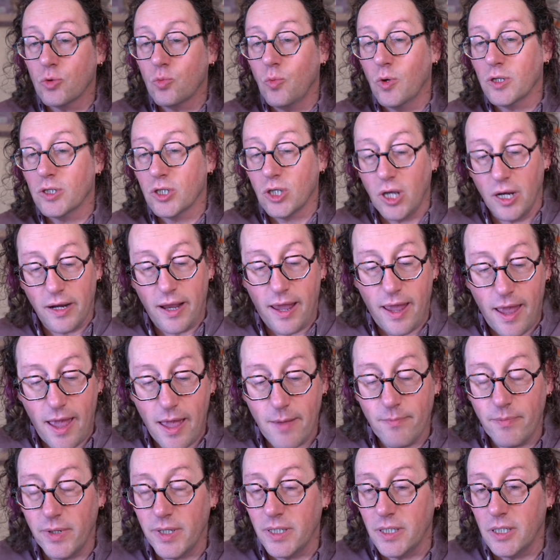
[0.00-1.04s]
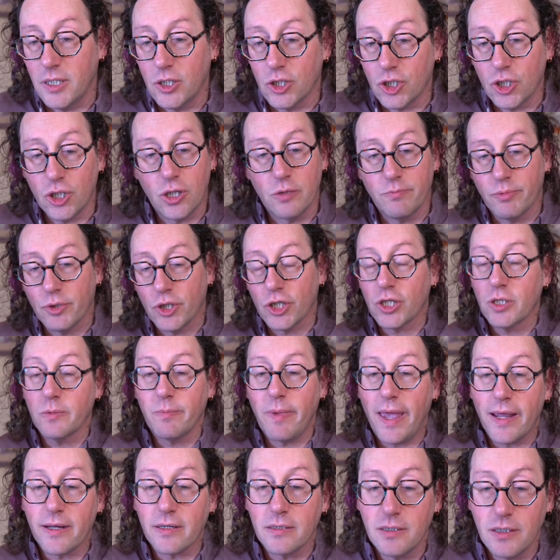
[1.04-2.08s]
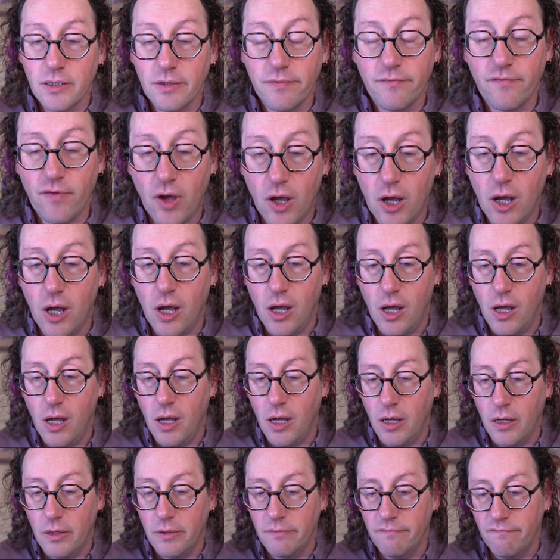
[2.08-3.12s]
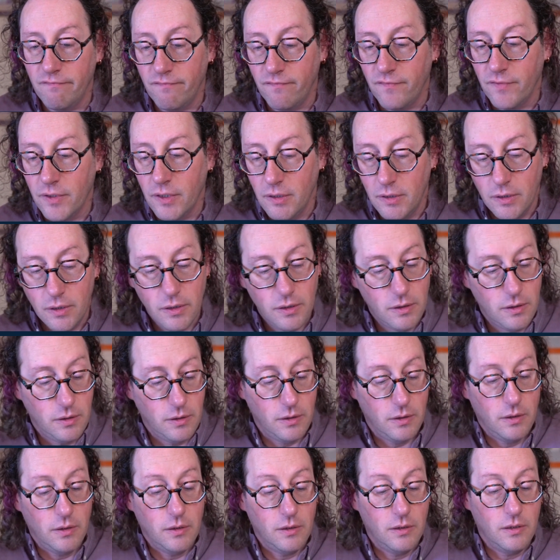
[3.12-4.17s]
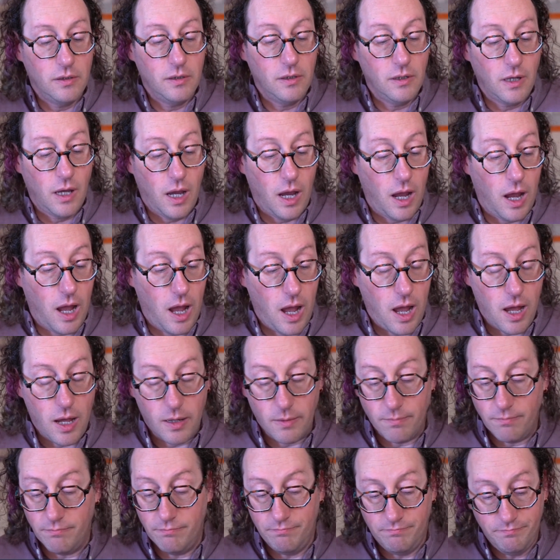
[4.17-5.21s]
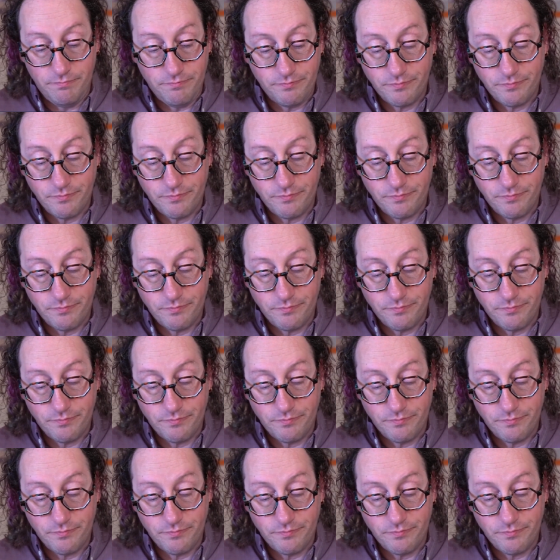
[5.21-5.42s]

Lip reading: what's going to happen. Here's the perspective of, um,